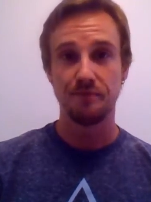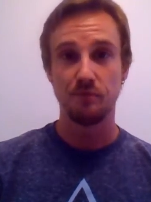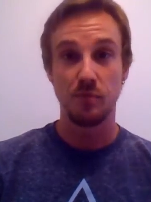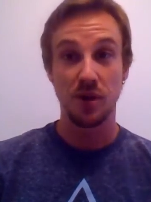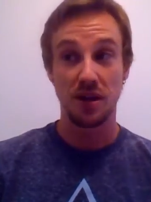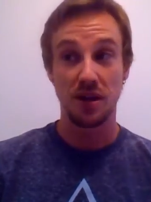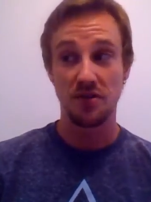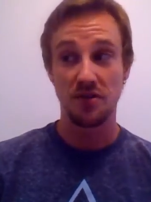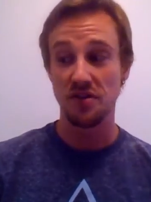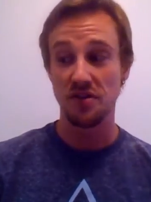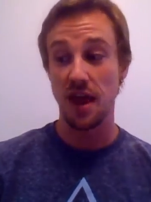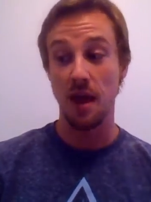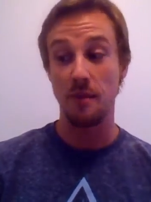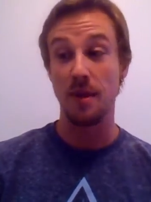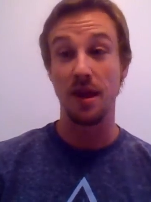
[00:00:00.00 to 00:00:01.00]
Because this
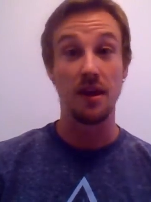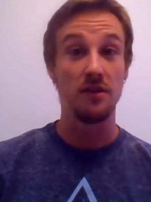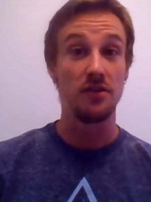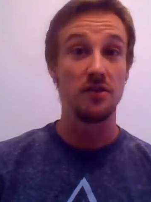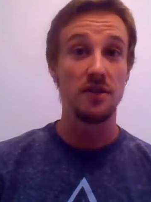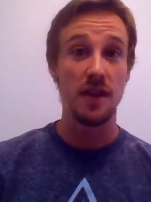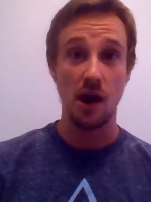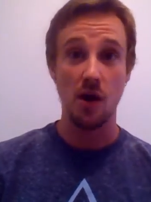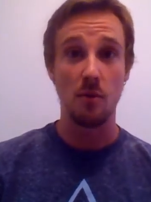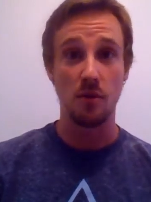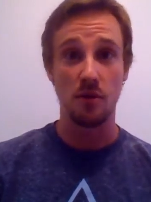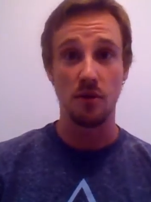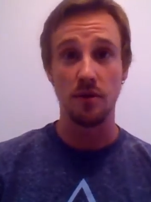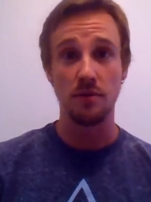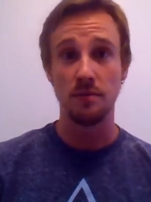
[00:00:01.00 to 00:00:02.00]
game is
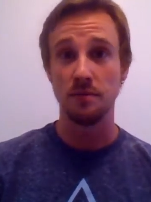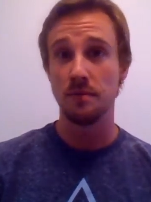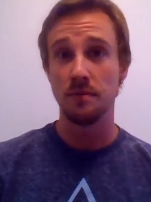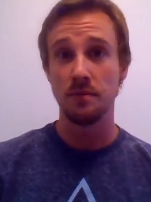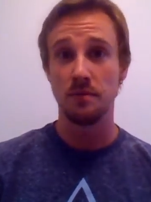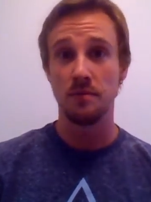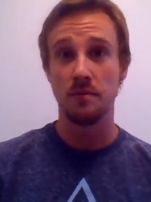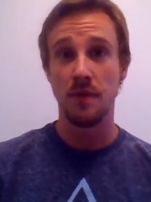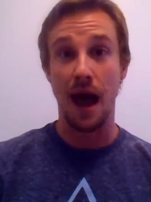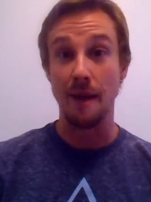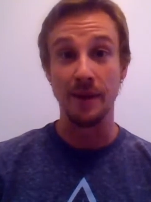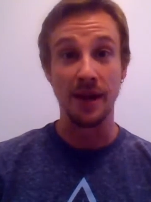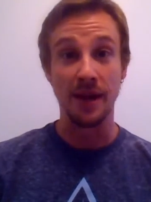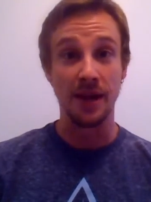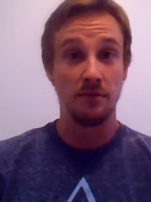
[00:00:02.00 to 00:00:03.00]
terrible. I
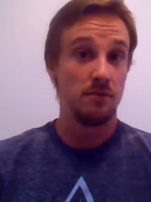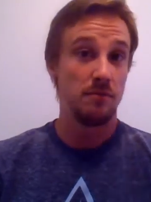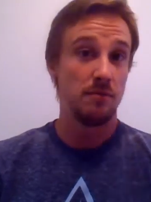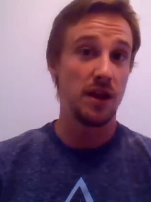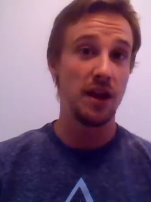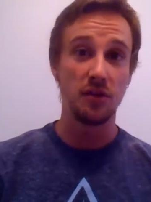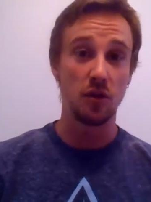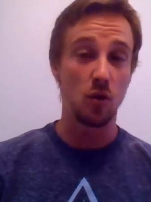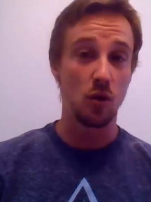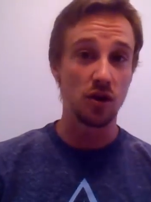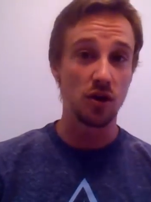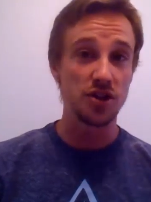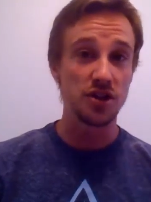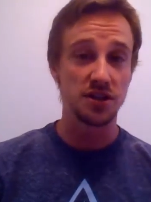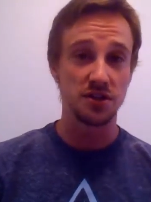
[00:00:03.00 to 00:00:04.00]
mean, is it
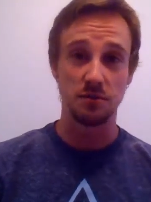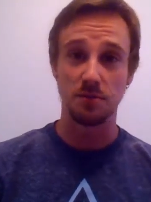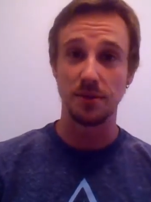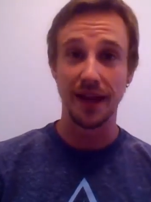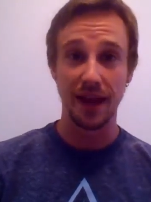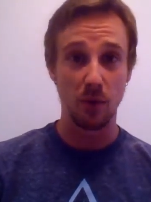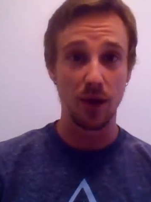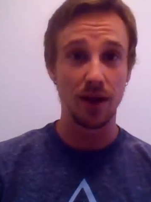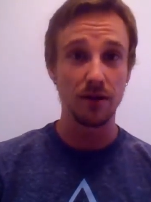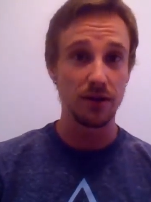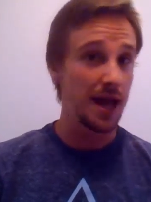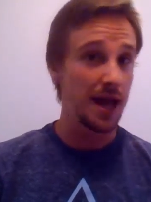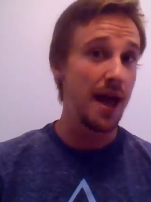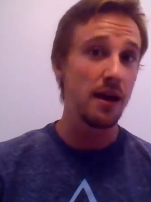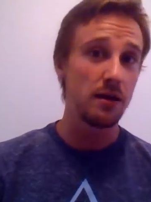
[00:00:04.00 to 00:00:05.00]
gorgeous? Does it play well?
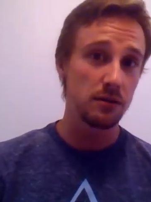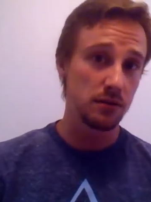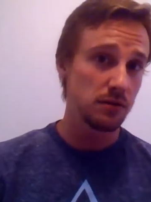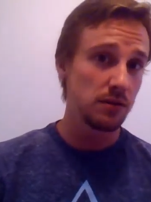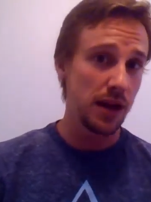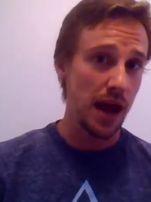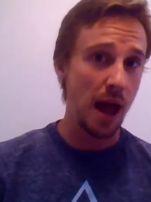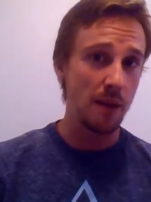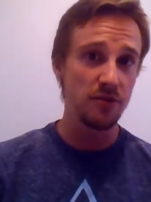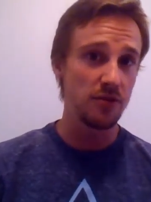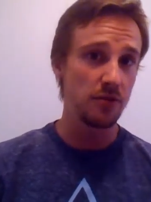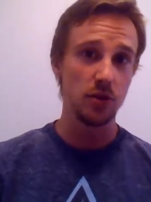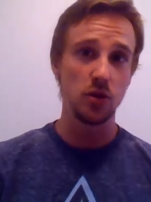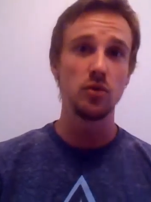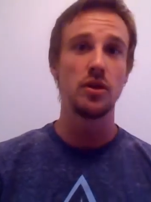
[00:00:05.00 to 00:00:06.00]
Yeah,
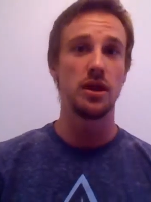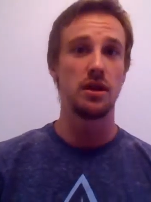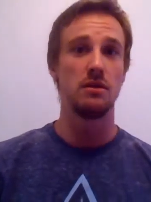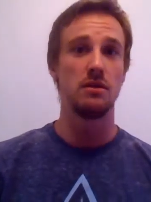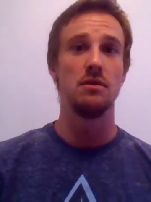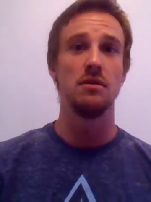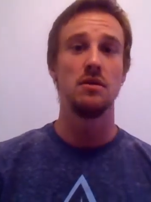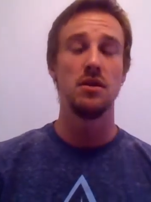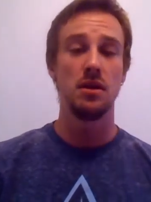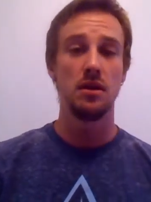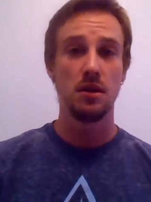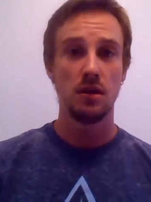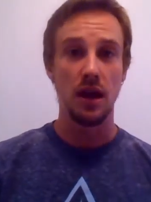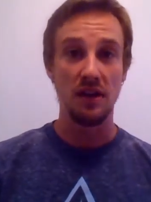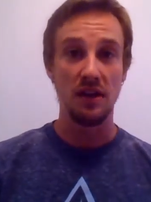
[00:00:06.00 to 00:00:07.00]
absolutely.
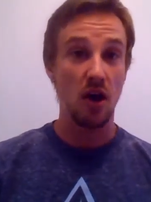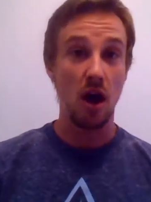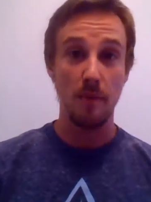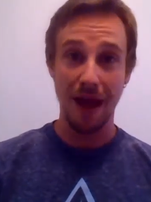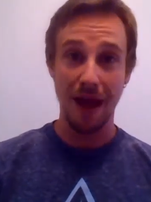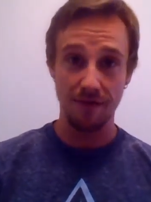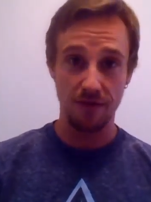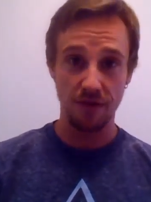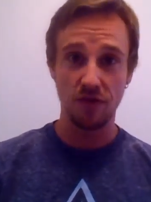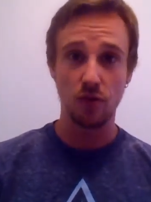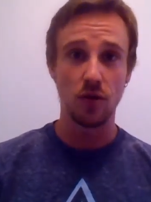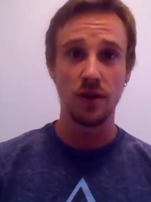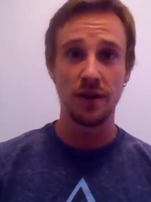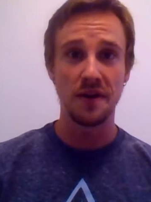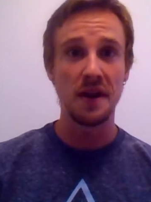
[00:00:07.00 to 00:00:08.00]
Is combat
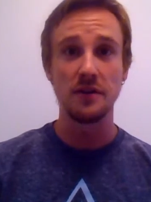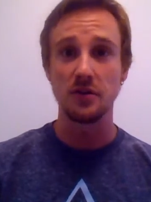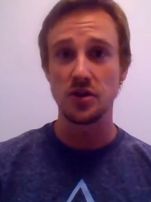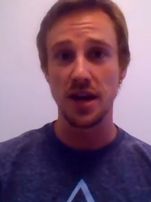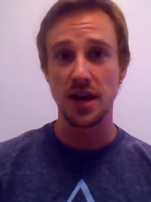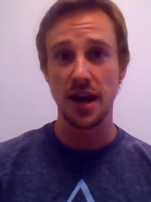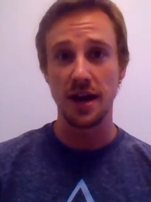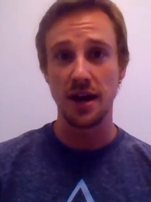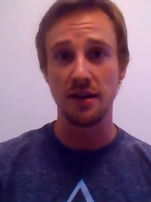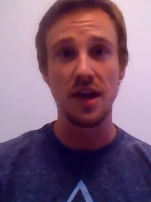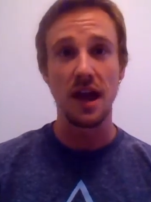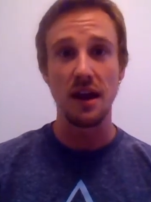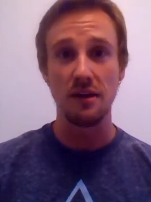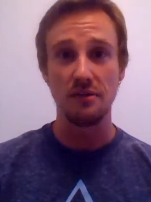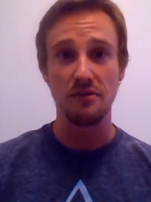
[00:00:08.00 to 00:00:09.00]
visceral and entertaining and
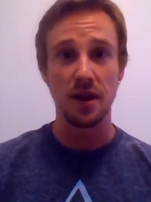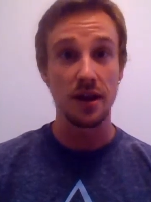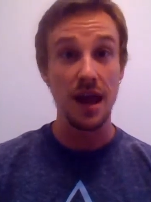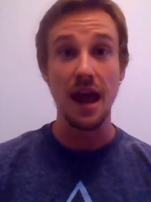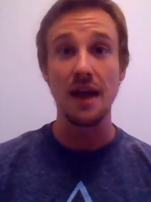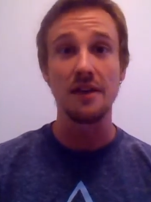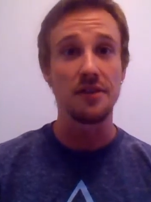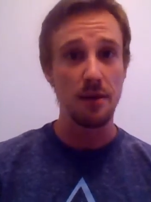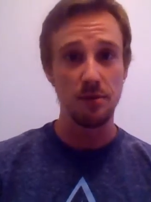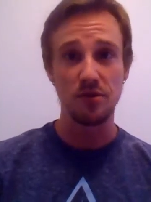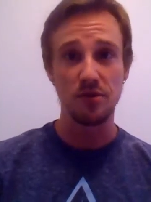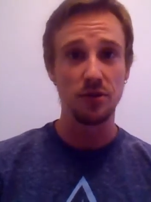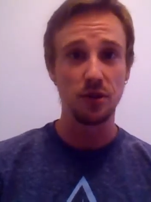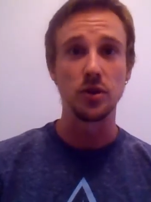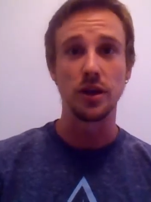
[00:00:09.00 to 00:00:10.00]
satisfying? Yes,
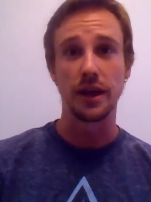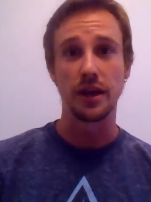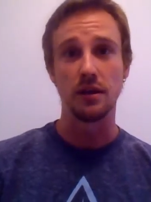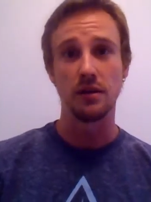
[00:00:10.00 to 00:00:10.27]
absolutely.